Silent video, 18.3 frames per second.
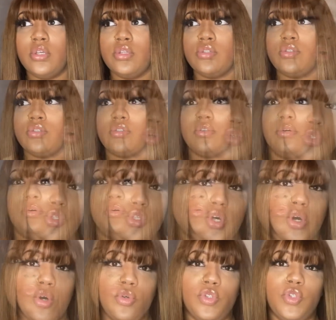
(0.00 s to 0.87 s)

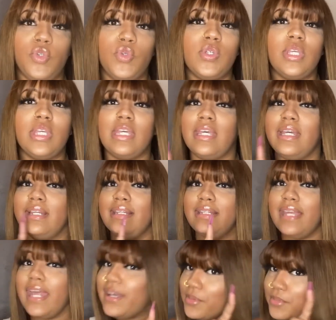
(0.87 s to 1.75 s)
Also, you could
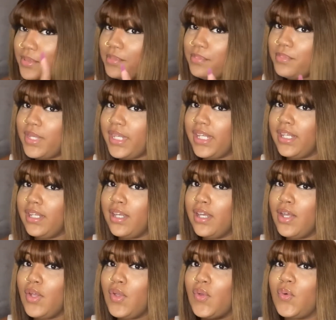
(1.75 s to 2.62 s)
connect with me
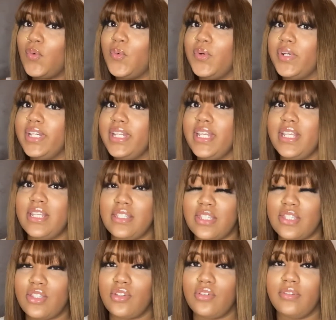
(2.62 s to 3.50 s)
on
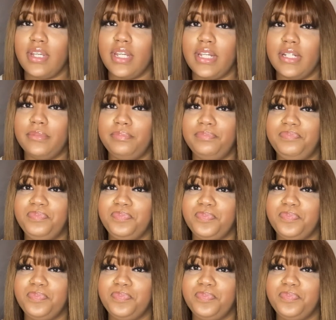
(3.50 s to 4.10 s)
Instagram.